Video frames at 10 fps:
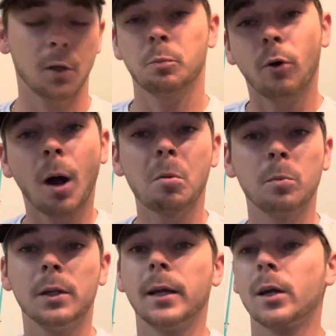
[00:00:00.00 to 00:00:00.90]

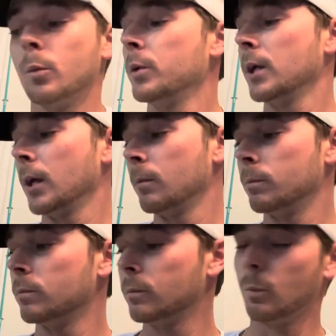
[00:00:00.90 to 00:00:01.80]
probably going to be
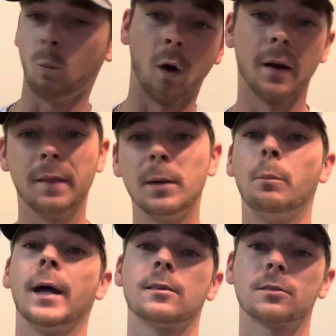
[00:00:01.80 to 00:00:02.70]
one of the
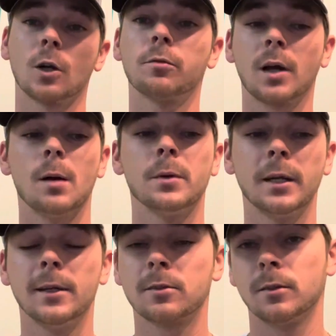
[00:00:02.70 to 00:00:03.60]
best surf
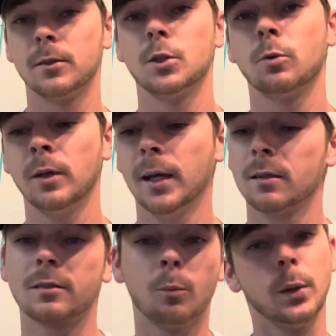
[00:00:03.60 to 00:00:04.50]
combinations that you can get.
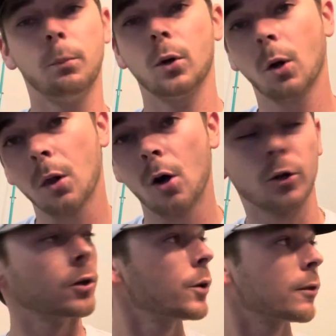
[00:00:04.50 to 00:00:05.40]
Some people go
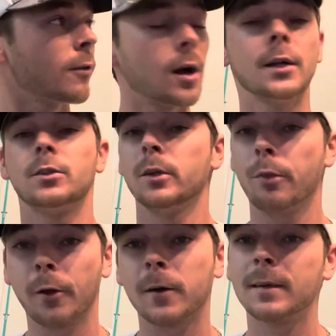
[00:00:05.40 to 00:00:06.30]
longer on the rods, you know,
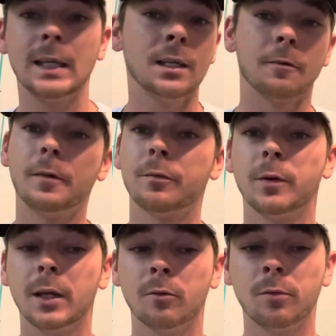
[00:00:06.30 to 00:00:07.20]
13 to
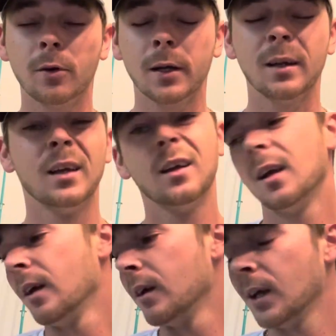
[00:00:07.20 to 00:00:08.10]
15 foot.
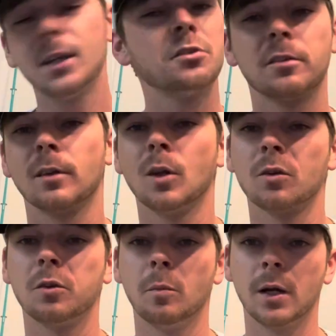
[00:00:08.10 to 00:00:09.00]
That's just a little
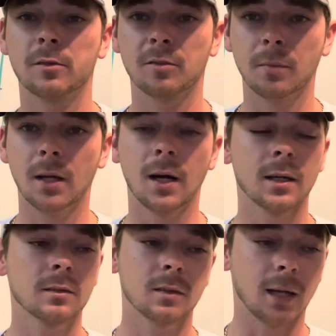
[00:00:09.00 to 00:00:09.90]
too much for me,
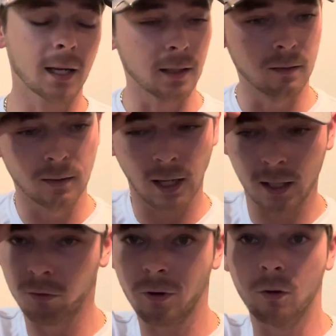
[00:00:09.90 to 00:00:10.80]
honestly. I
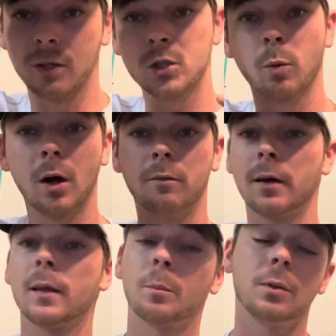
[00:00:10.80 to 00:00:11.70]
can throw this 12
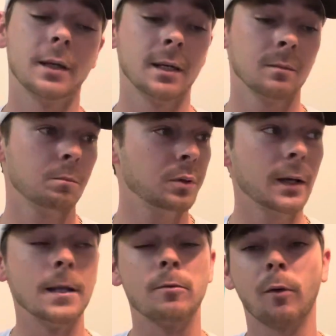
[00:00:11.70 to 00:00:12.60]
out there
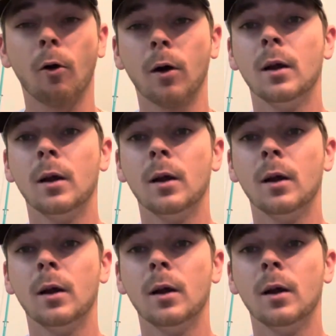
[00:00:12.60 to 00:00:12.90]
plenty far.